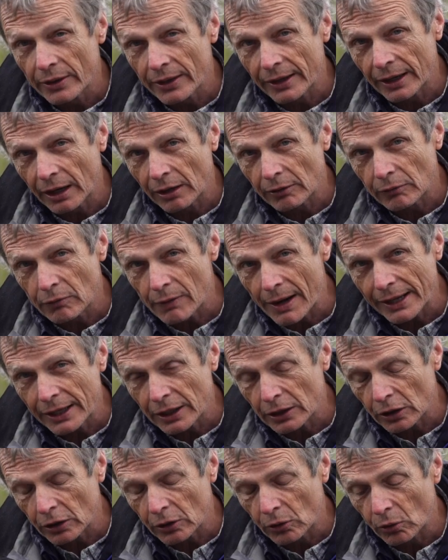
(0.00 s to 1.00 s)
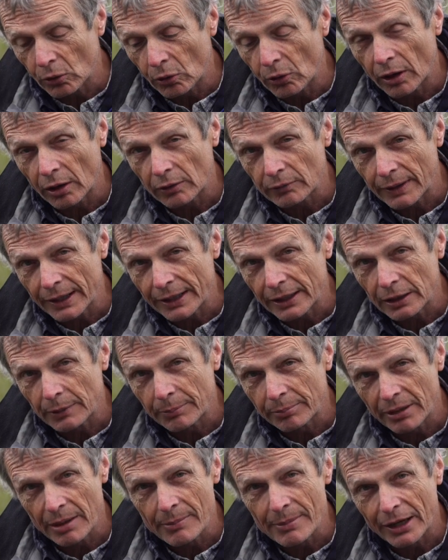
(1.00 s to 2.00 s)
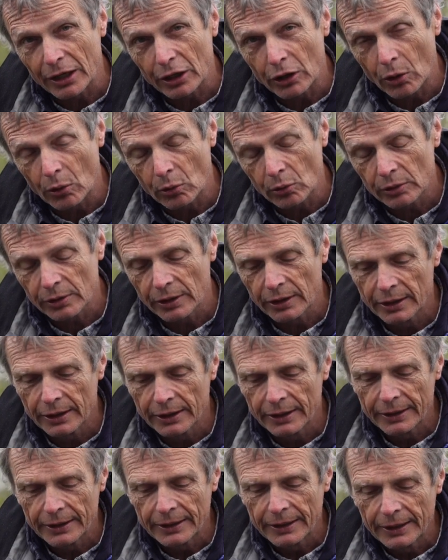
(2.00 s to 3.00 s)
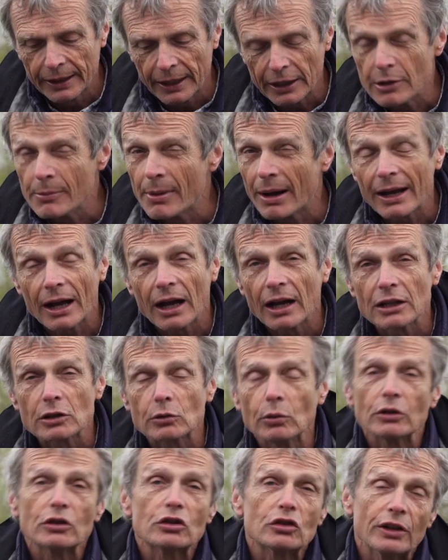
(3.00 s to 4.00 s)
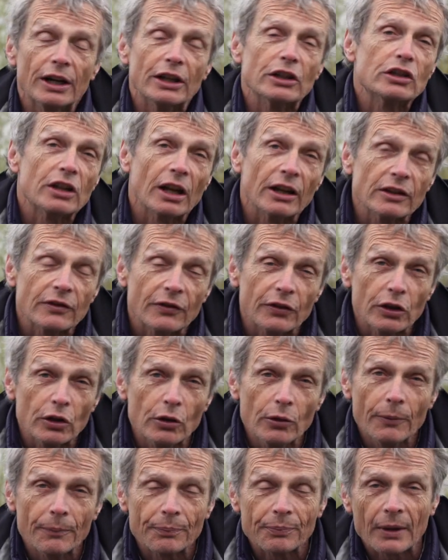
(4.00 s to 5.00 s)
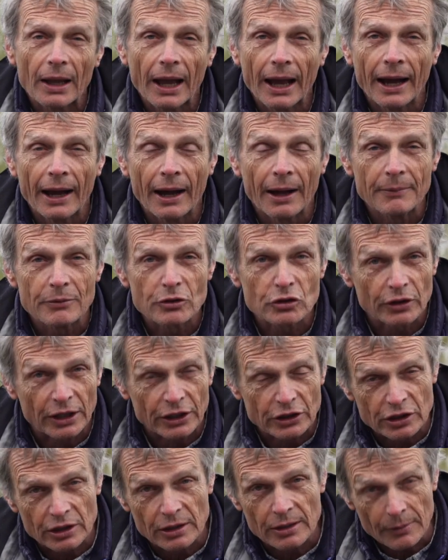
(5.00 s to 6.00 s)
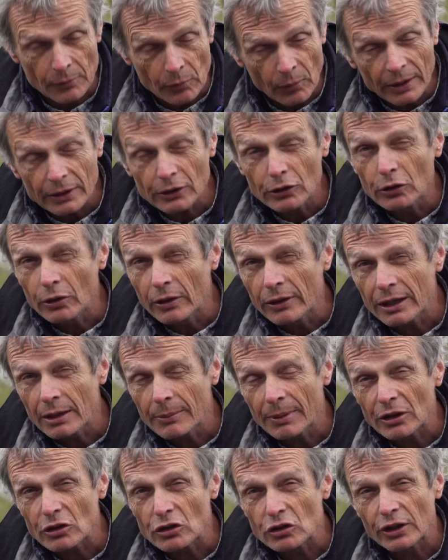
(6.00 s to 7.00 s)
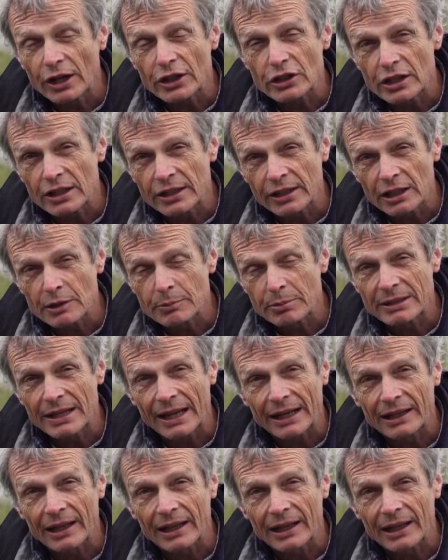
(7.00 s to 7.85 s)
than our regular core, our regular Premier Gold. And you might ask what stretch does for you. Stretch, one good thing about stretch, it does protect